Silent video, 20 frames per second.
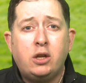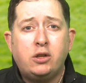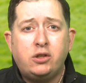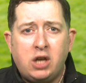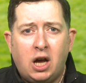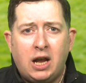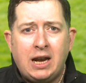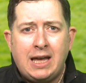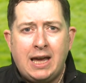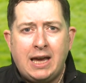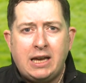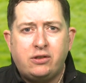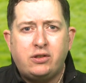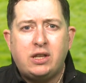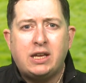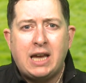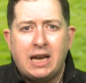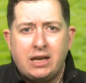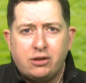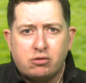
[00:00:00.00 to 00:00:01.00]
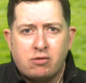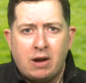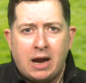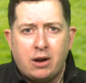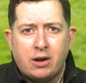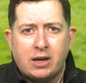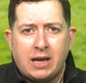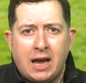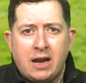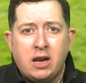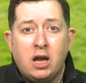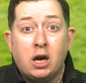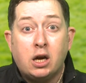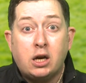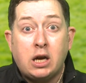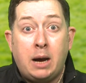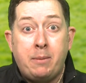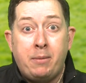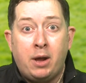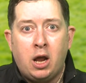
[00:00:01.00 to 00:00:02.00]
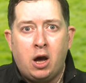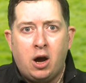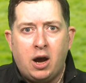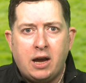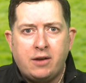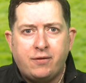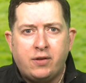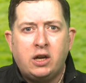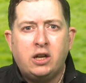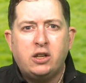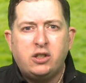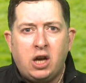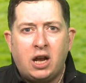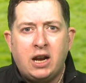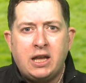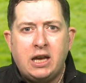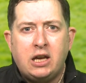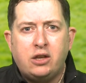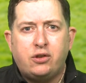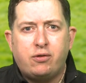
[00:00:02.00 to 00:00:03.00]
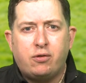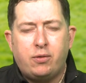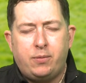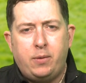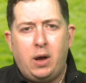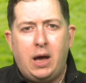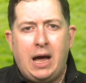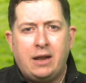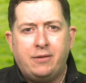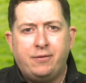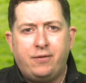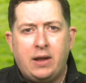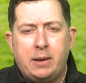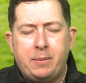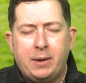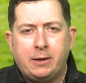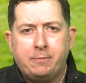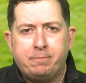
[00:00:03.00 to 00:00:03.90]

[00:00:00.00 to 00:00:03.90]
Tully East, to get his ground again, come alive. Tully East from Adam Fleming.